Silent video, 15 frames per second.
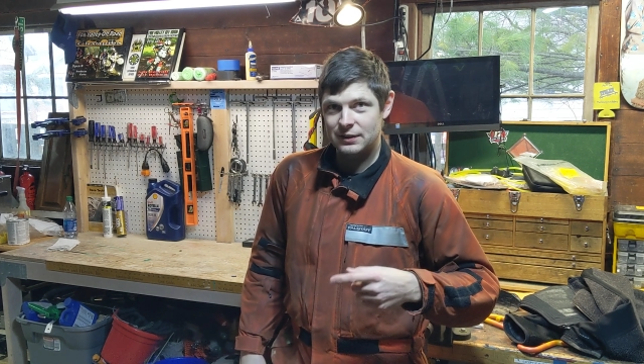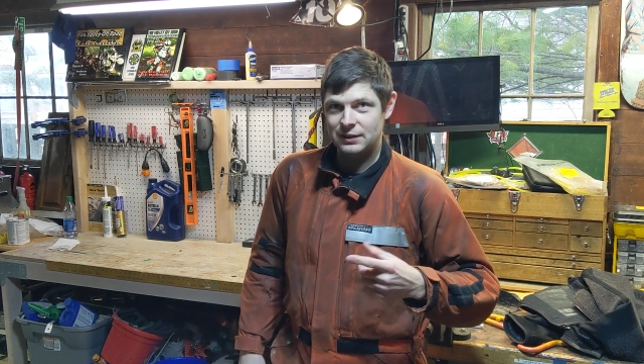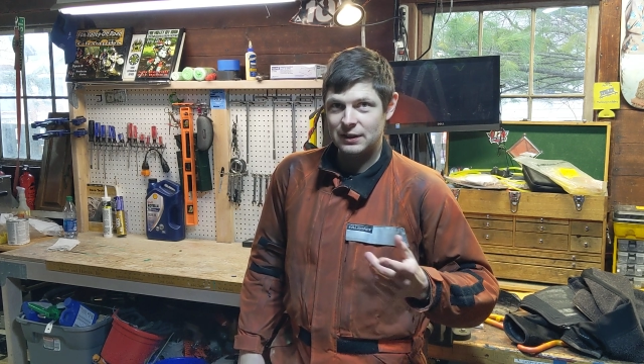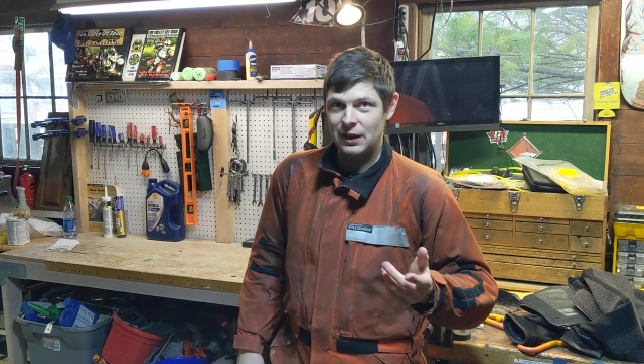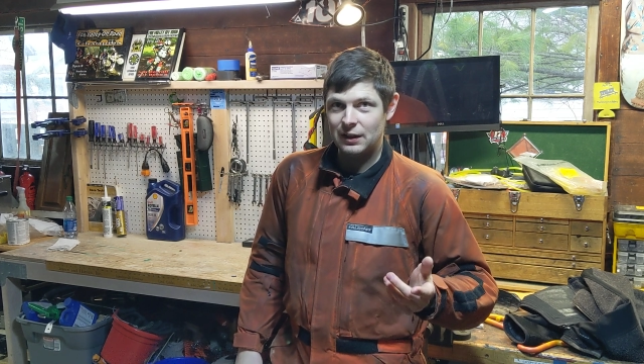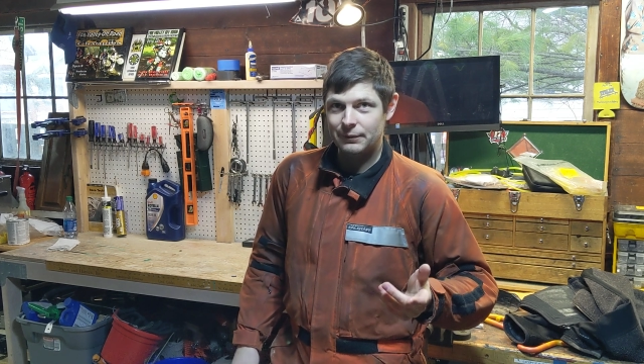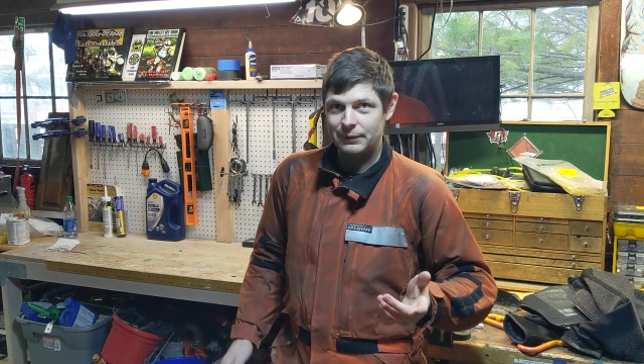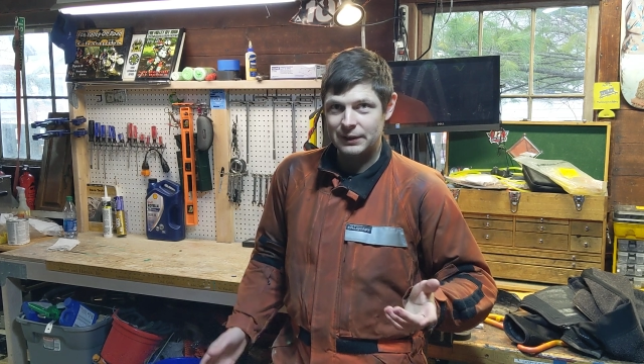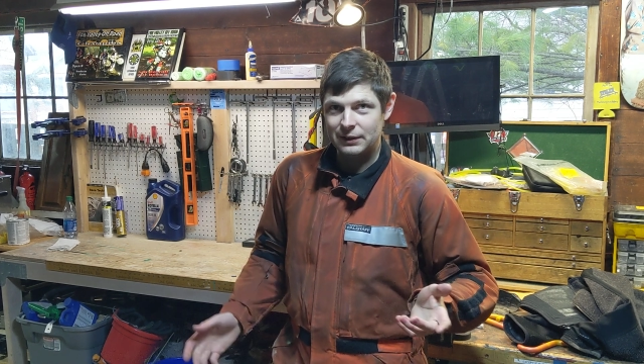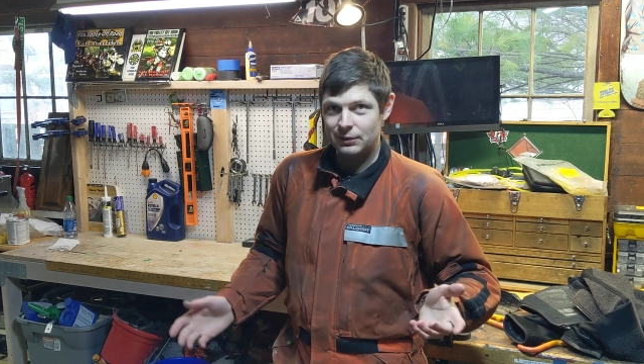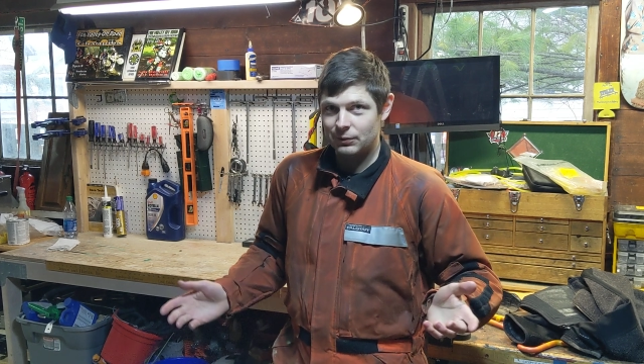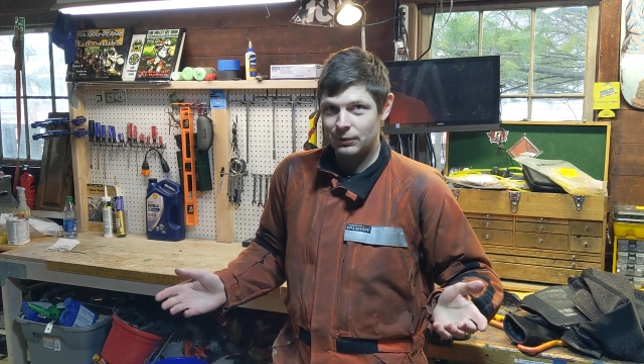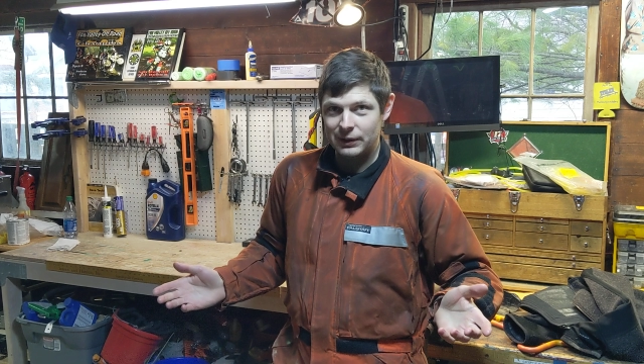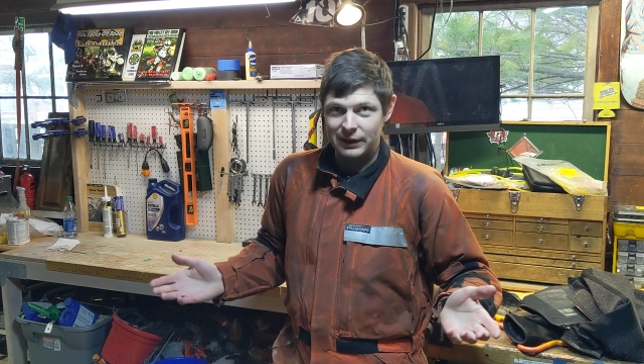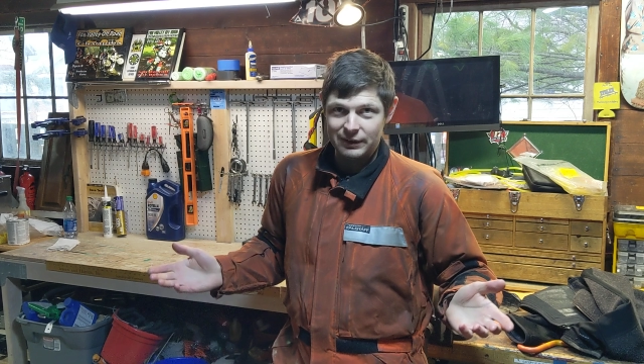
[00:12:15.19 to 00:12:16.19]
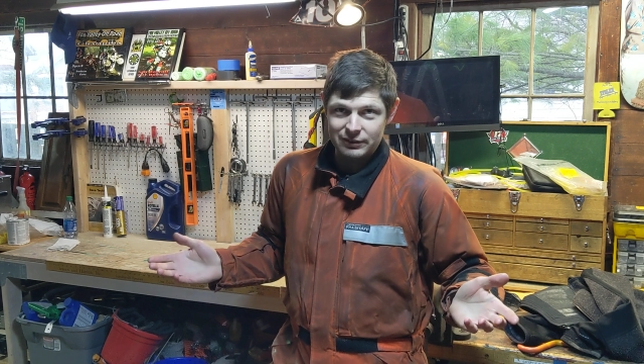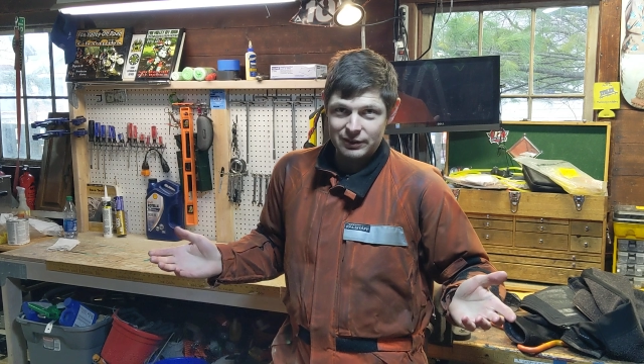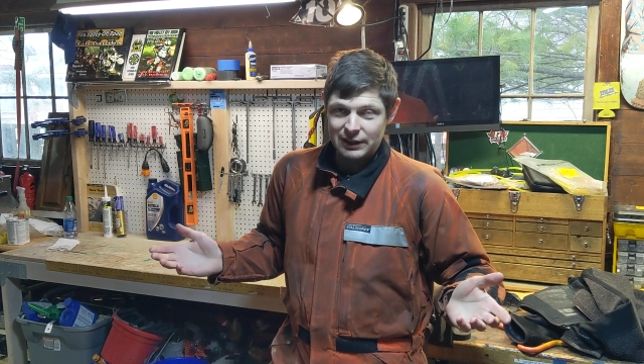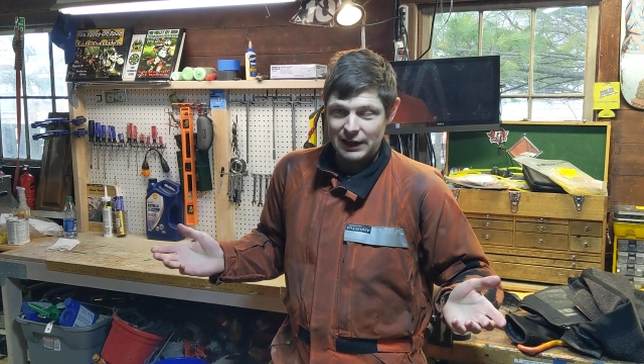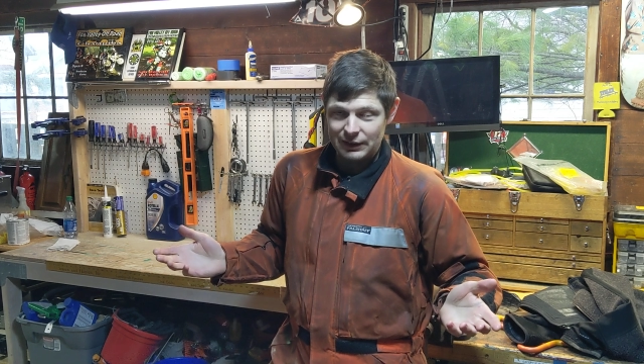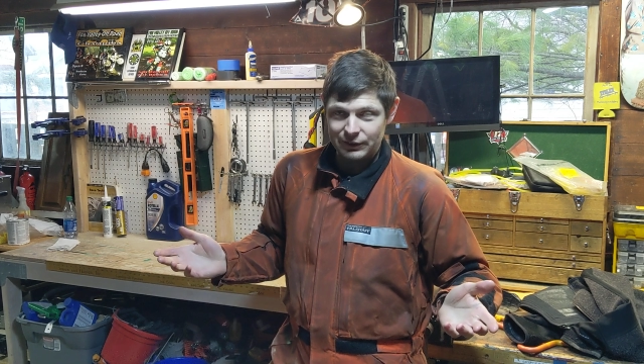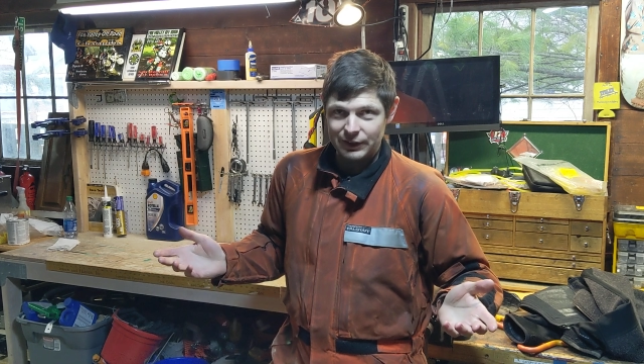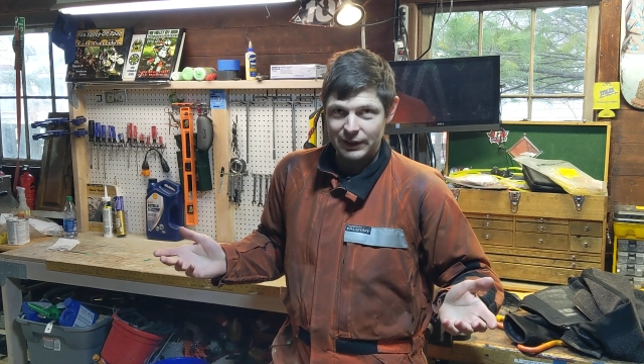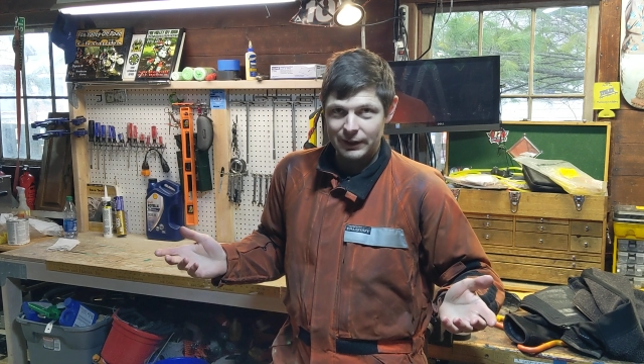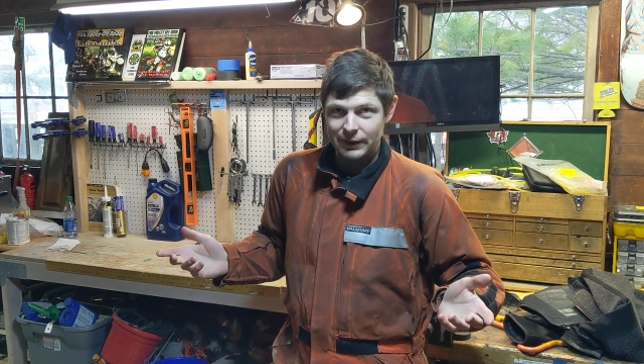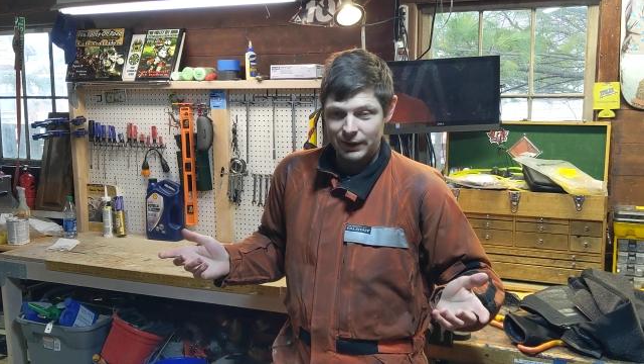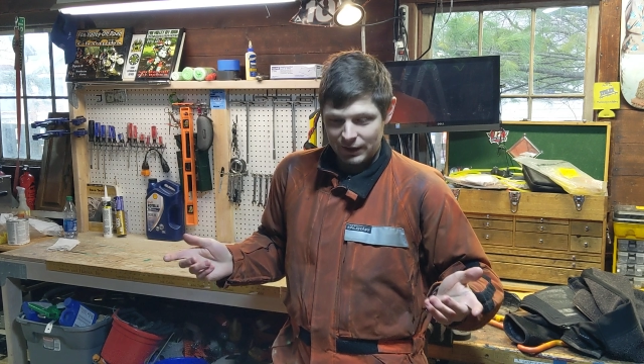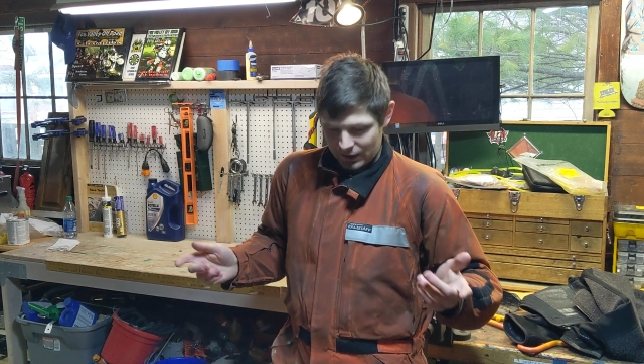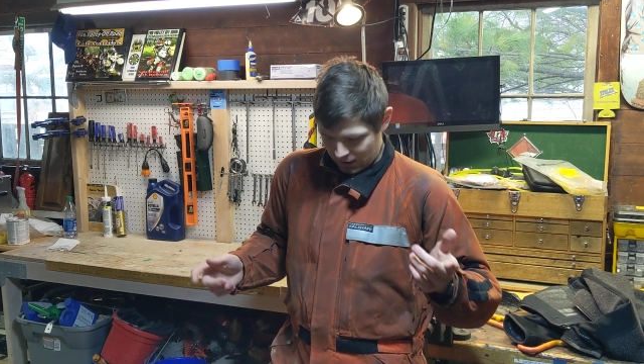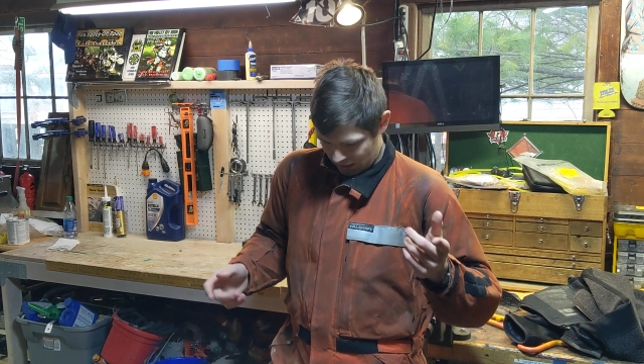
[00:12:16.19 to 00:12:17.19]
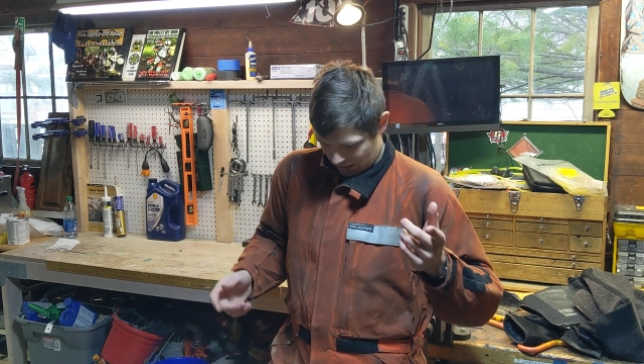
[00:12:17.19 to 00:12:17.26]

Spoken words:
yell at me, whatever, I don't care.